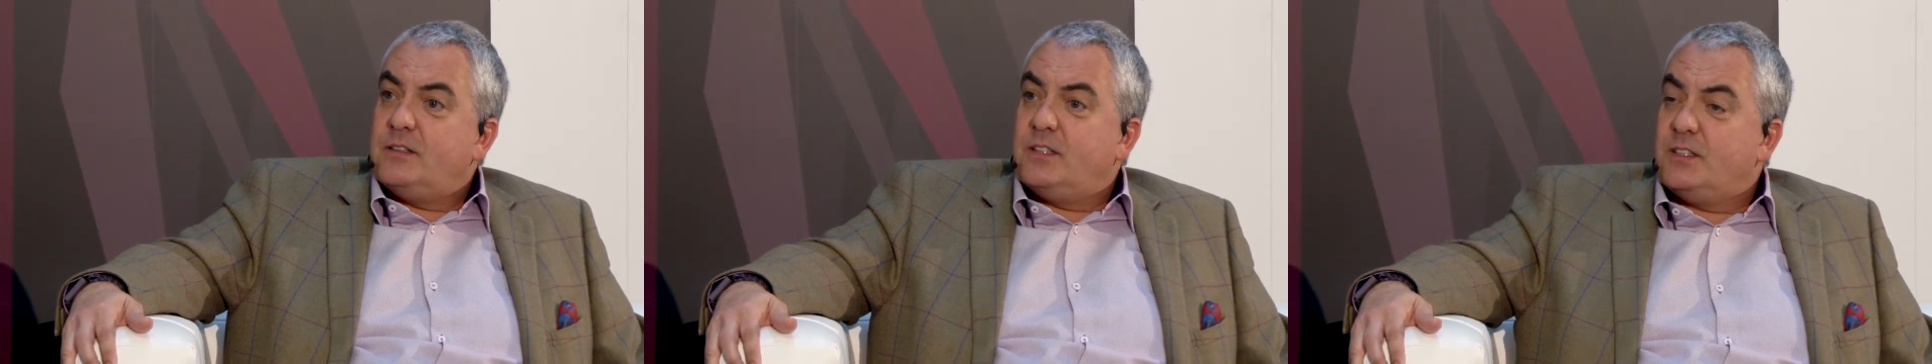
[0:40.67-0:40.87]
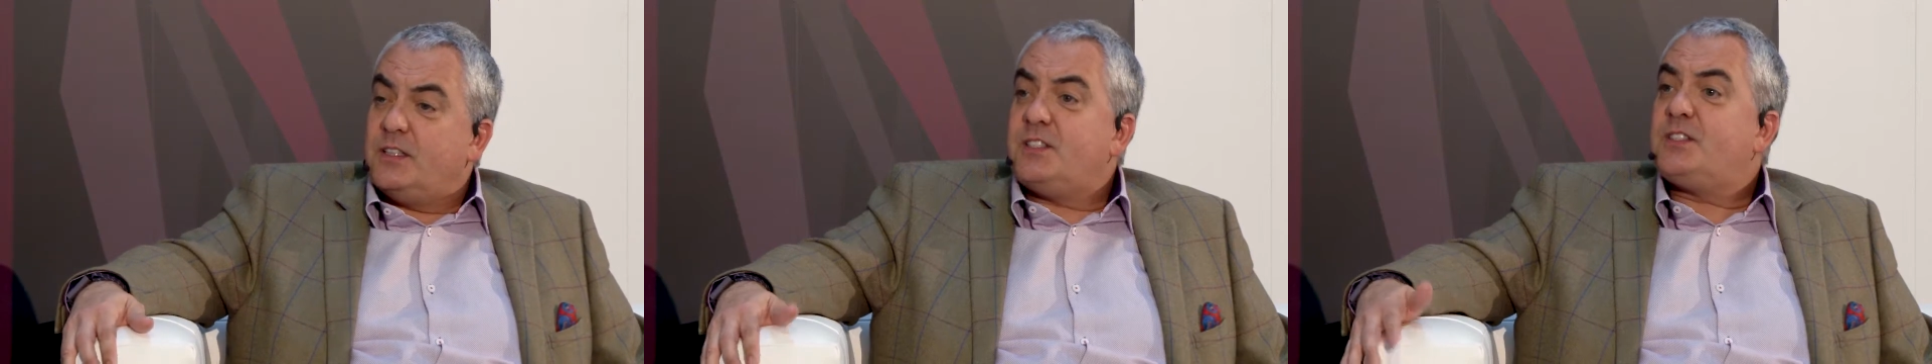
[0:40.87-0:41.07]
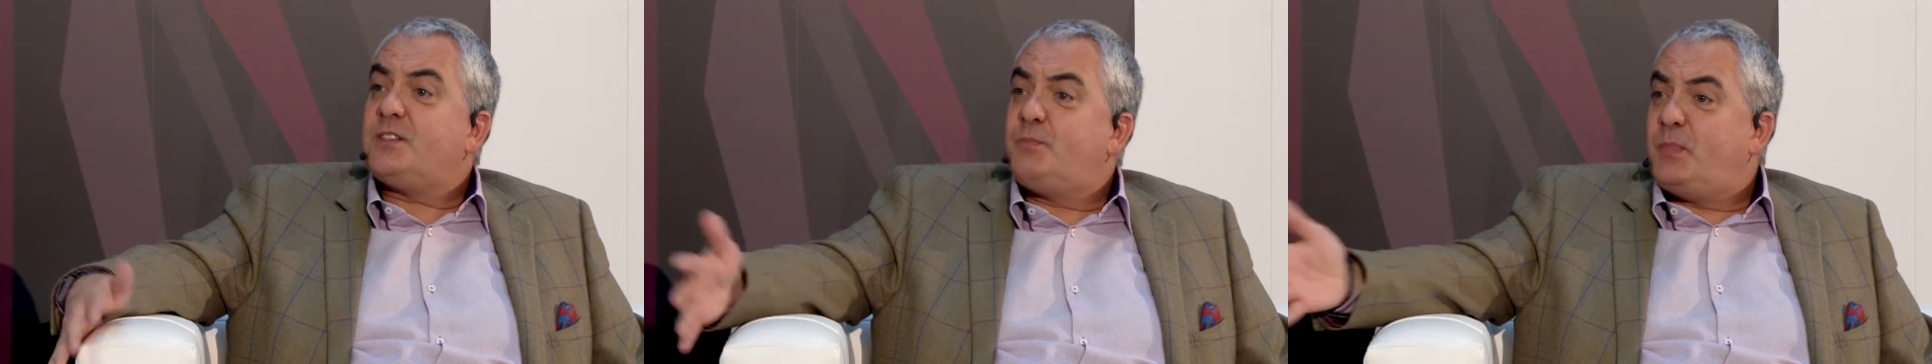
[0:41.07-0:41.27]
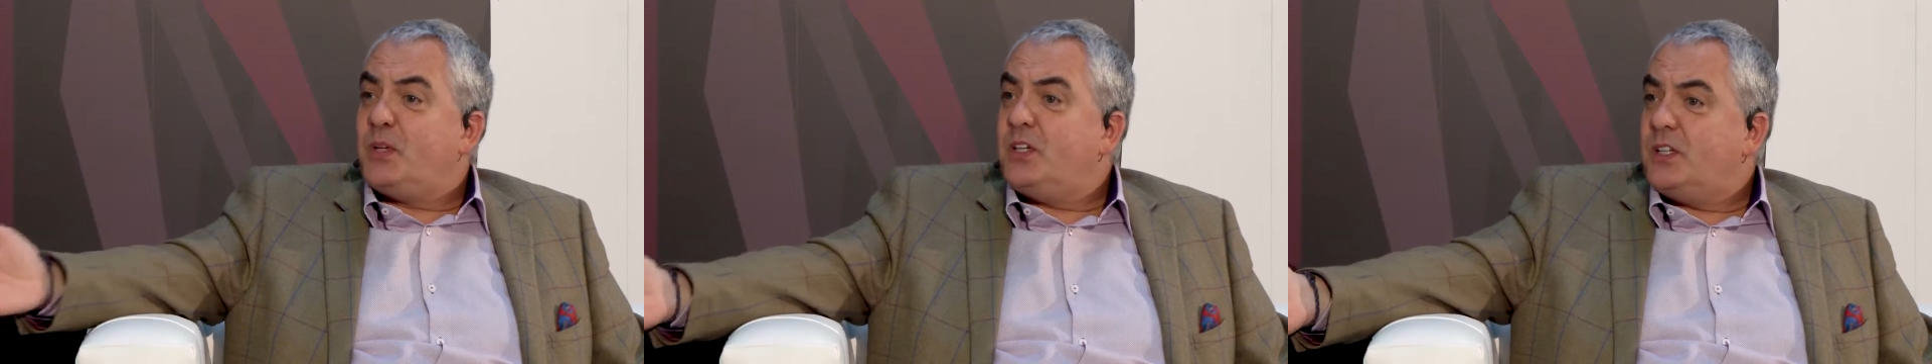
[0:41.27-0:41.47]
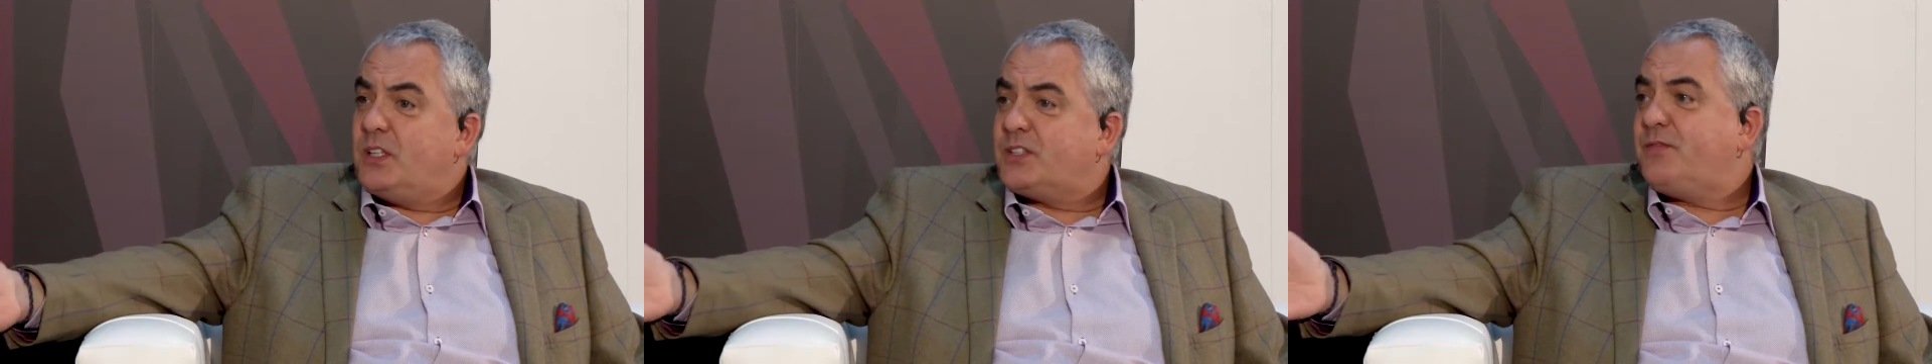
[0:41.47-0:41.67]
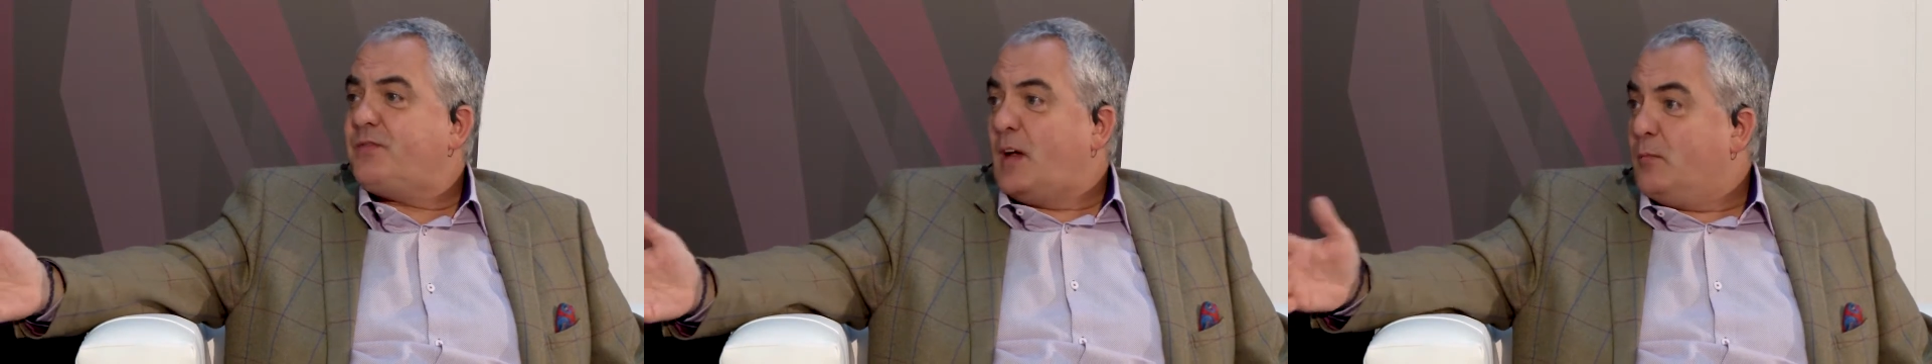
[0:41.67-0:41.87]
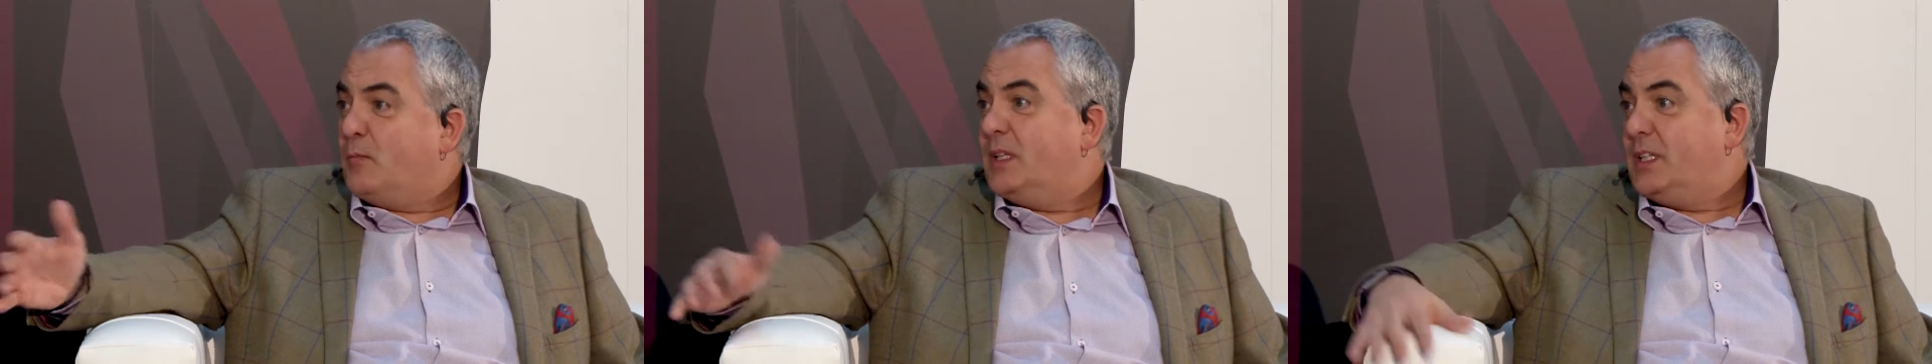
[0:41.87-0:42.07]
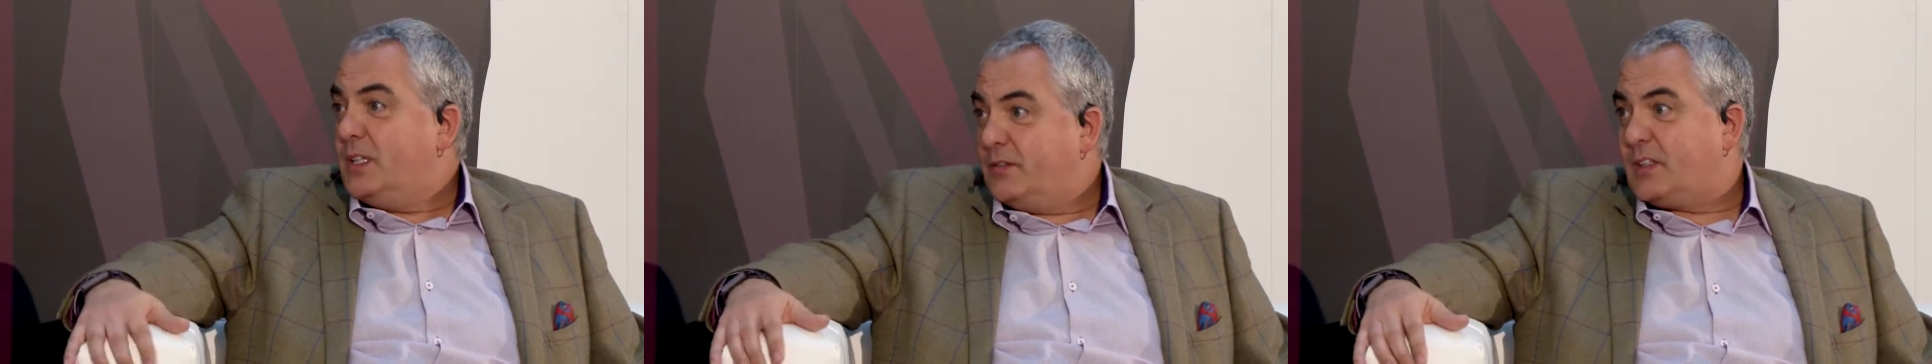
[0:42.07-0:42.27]
dispersed
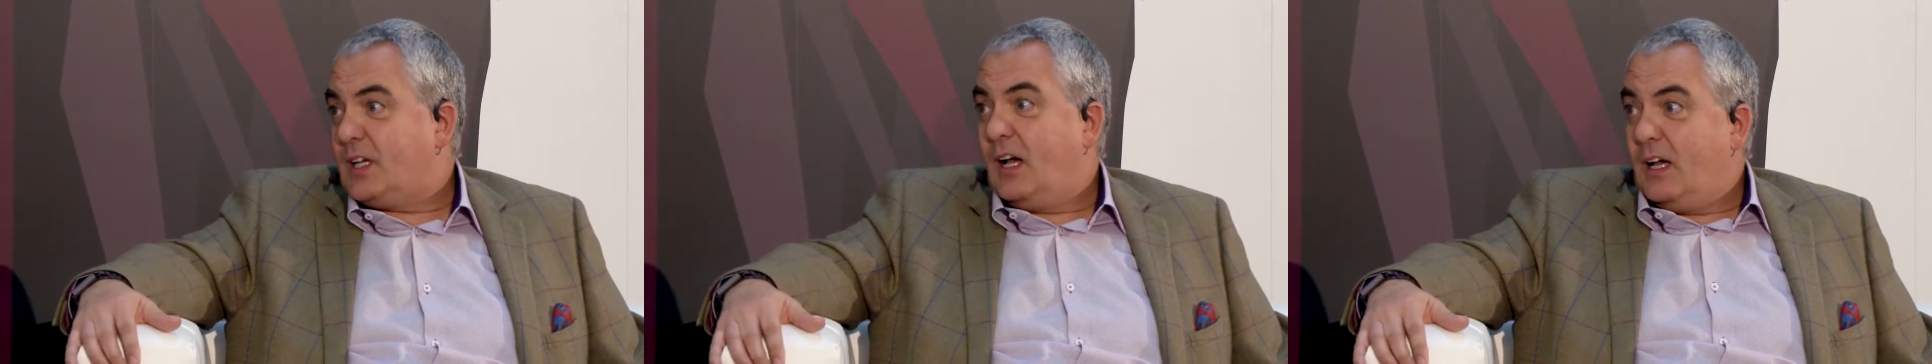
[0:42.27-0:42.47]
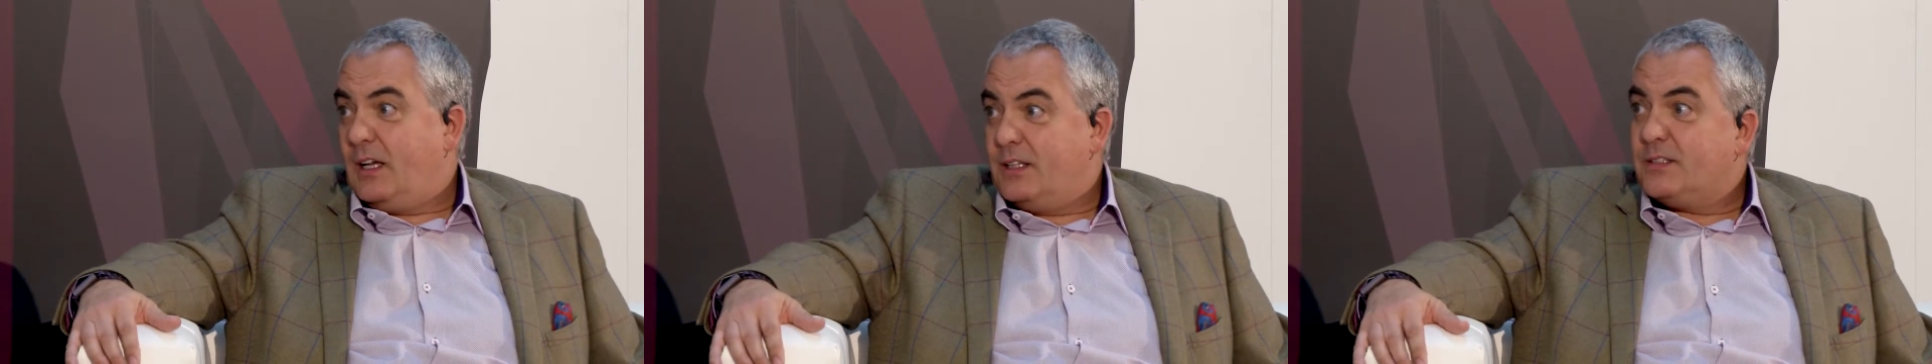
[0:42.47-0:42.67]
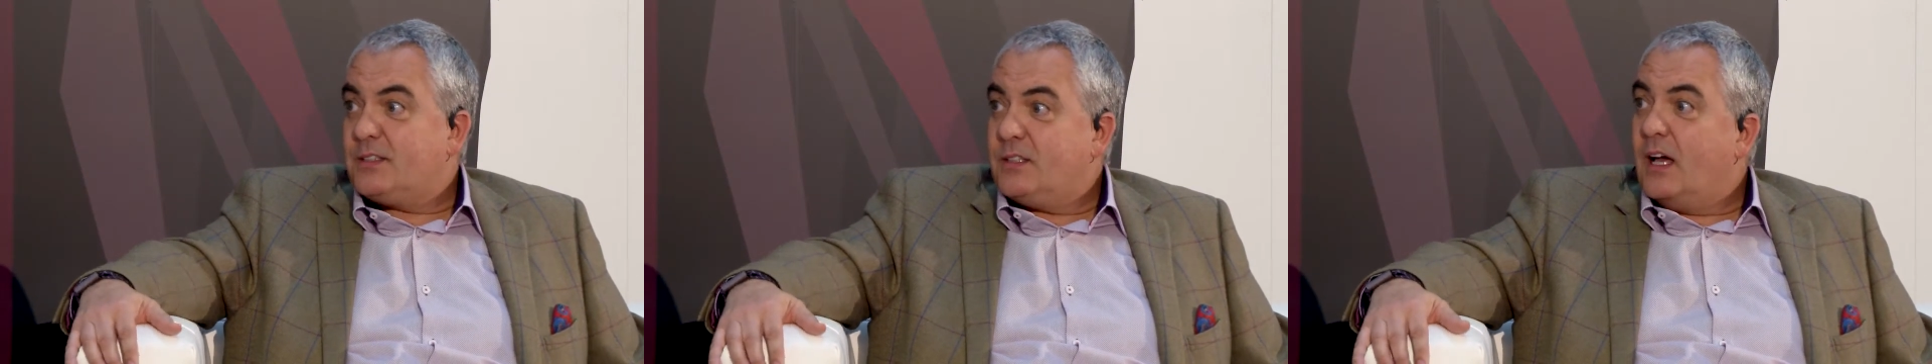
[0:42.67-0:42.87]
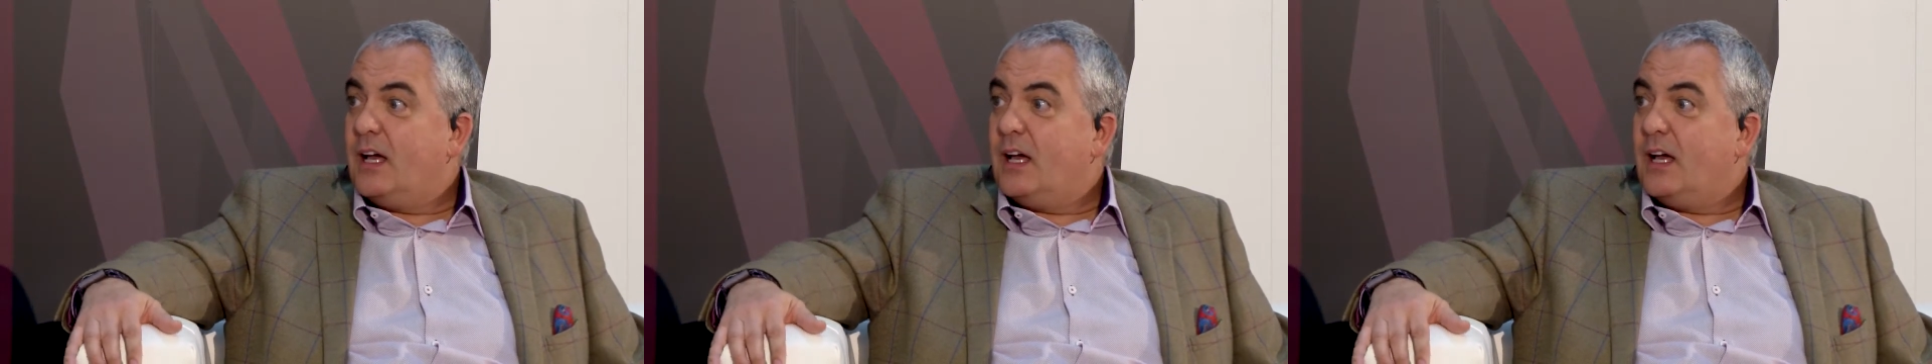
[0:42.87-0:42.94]
family of dyes,